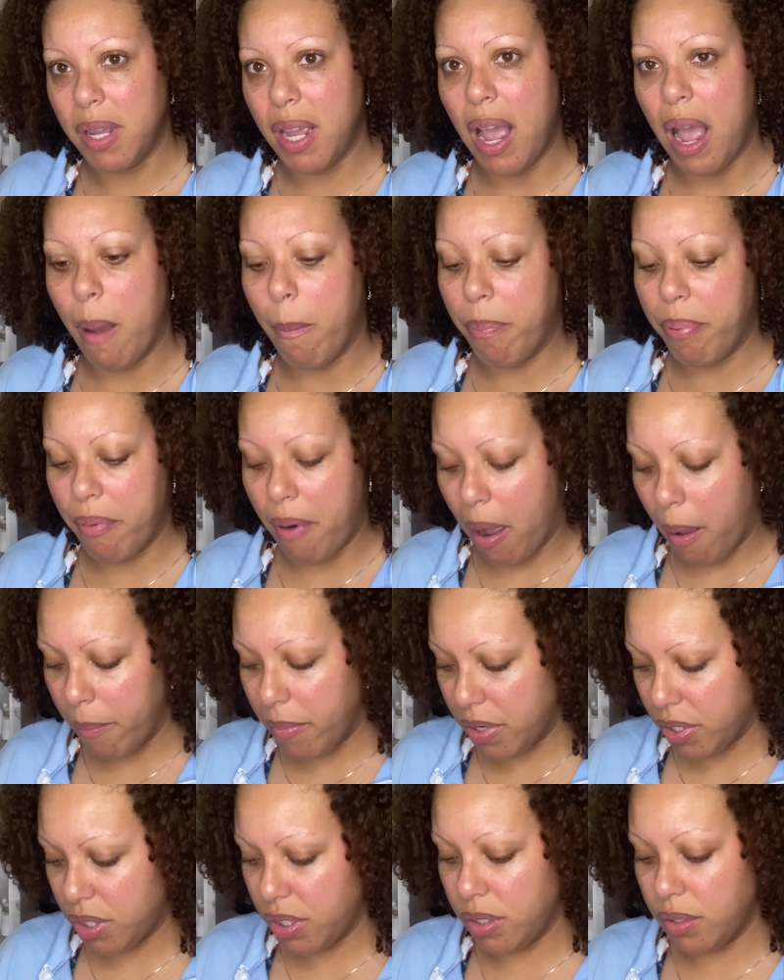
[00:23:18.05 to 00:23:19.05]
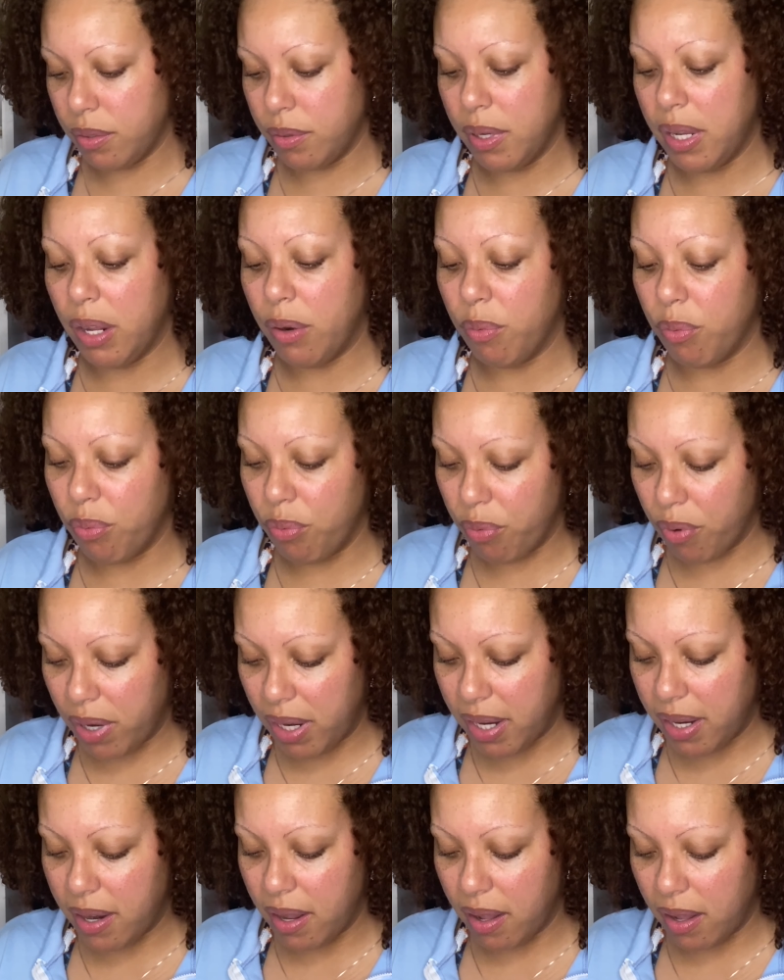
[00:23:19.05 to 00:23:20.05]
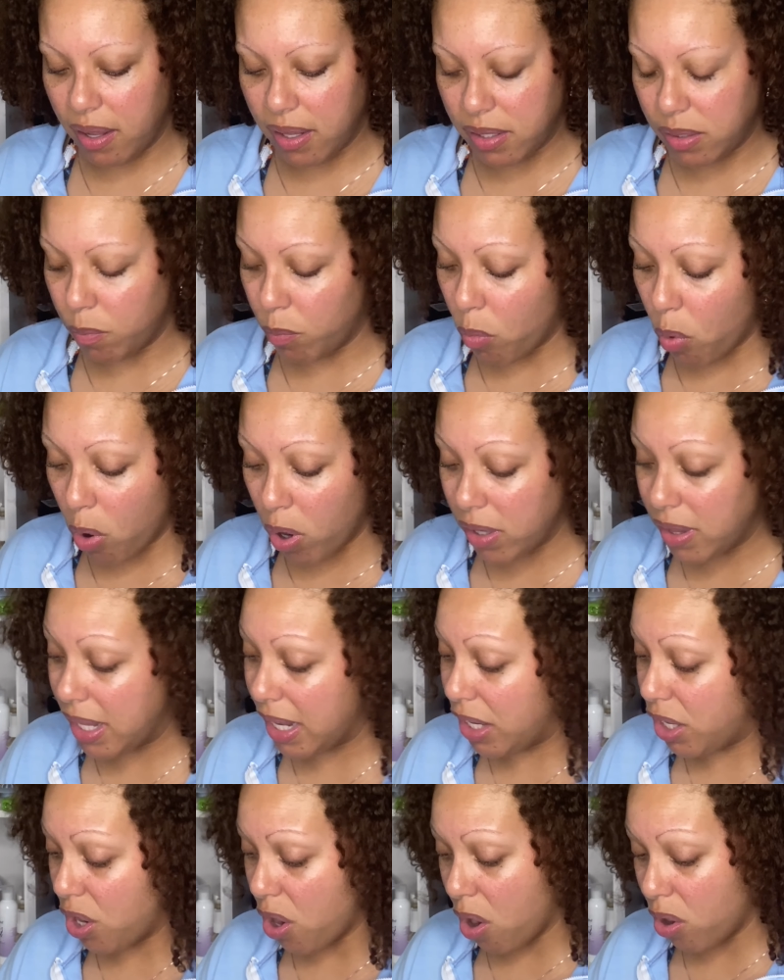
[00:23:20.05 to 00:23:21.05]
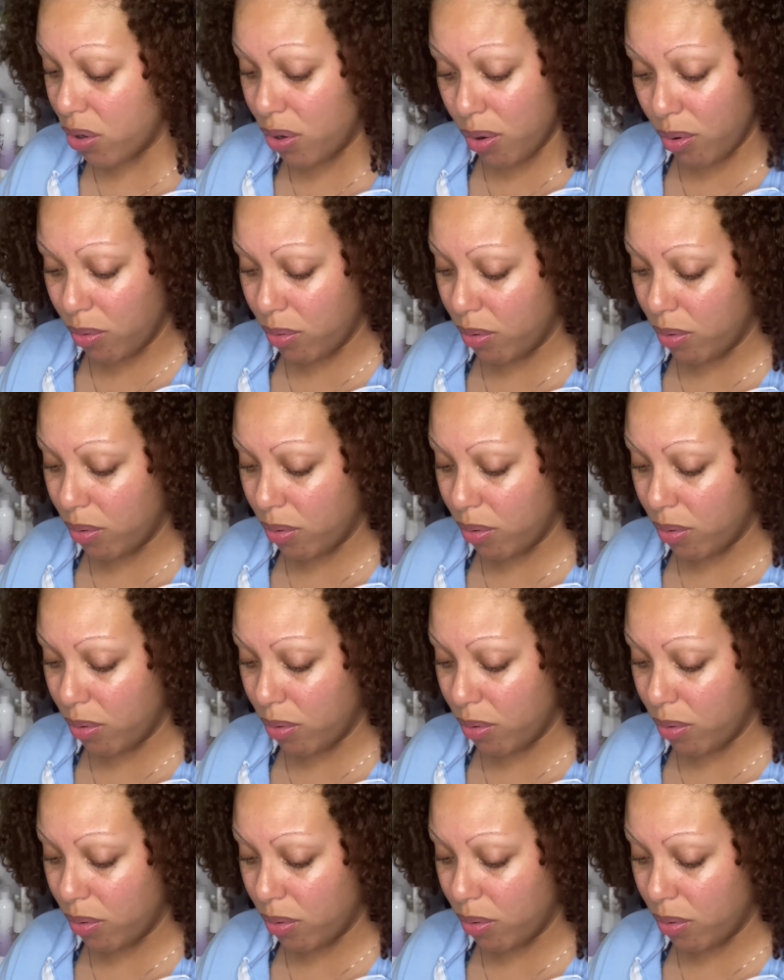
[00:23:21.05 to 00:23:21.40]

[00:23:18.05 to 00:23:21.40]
I promise you. It really does. More than y'all know.